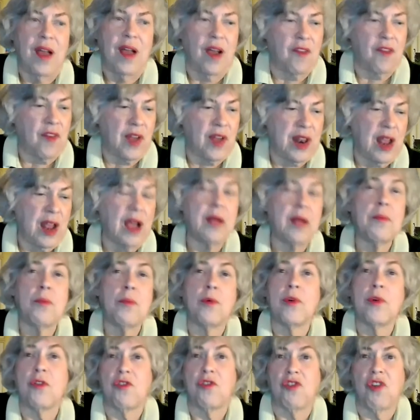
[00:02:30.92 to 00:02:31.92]
of an
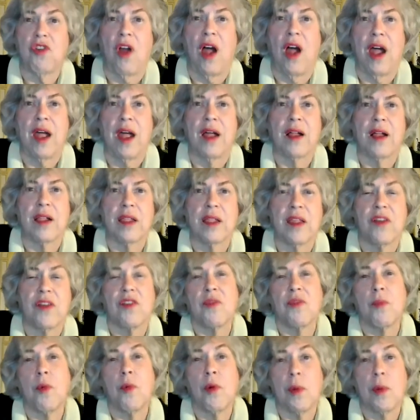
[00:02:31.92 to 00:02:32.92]
unborn child
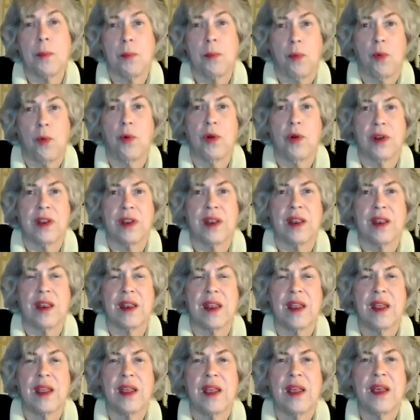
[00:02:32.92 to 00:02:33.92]
is more important
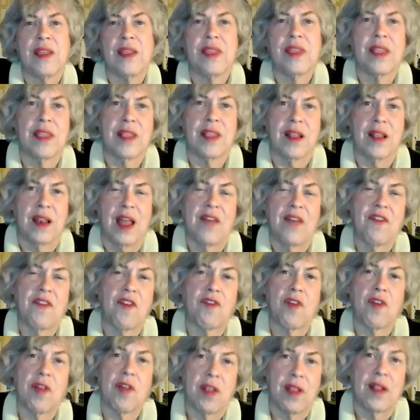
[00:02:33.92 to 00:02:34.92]
than the life
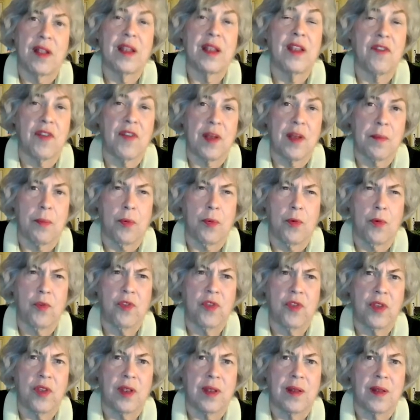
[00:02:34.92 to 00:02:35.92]
of a living
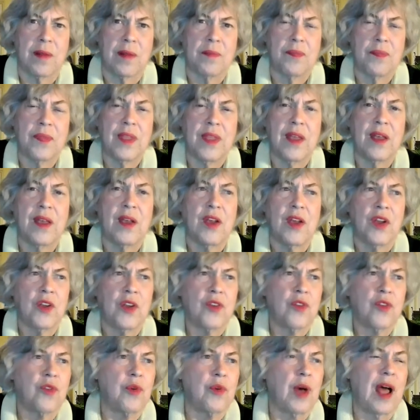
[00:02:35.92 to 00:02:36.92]
person.
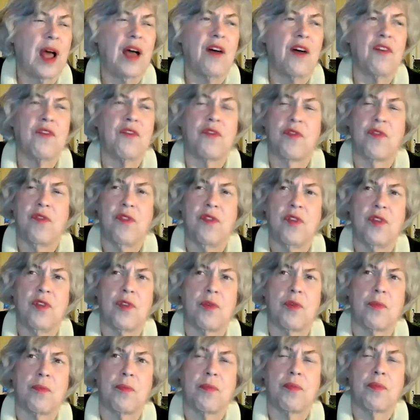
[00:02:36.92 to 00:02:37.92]
You have
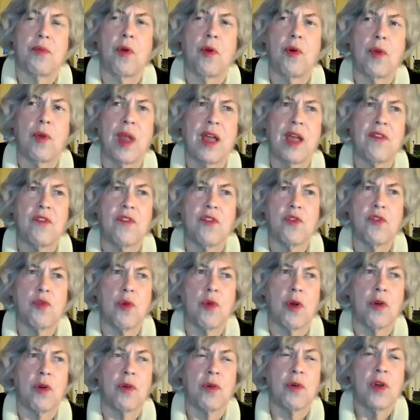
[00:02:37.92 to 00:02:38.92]
pro-lifers who
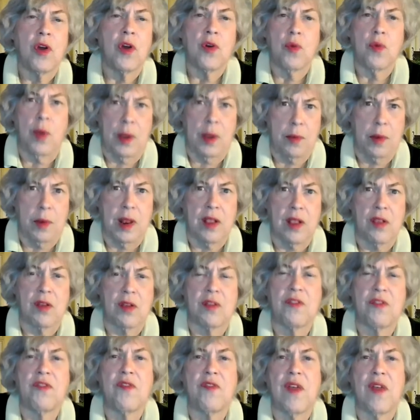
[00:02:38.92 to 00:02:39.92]
are quite willing to
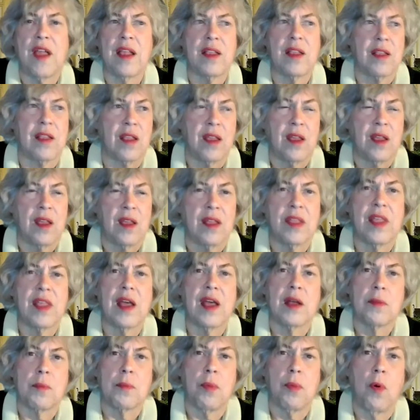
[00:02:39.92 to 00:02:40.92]
defend the
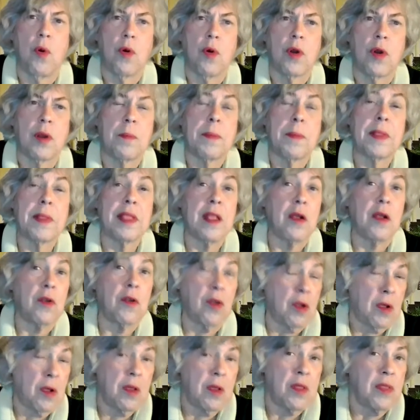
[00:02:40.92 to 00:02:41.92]
unborn, but
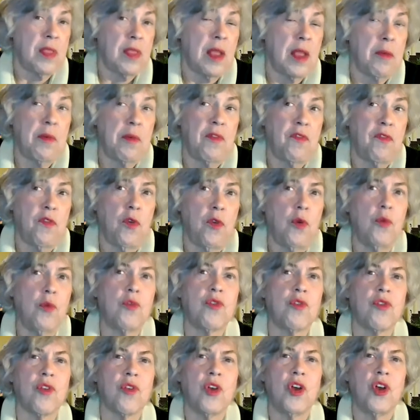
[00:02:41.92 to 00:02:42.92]
then they
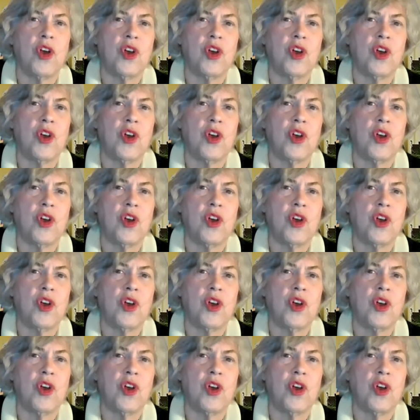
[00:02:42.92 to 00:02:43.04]
refuse